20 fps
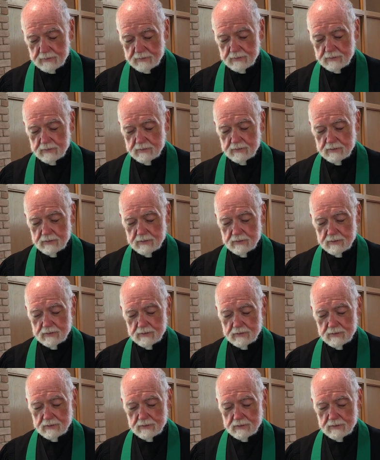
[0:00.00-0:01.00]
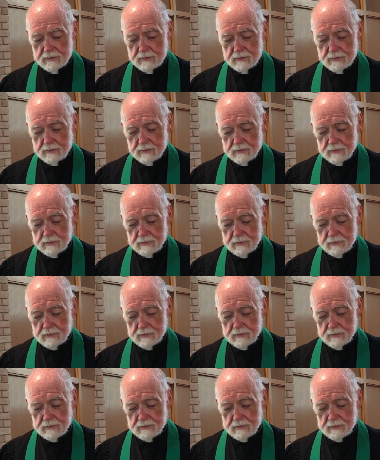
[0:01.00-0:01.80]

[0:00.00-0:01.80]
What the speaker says: (silence)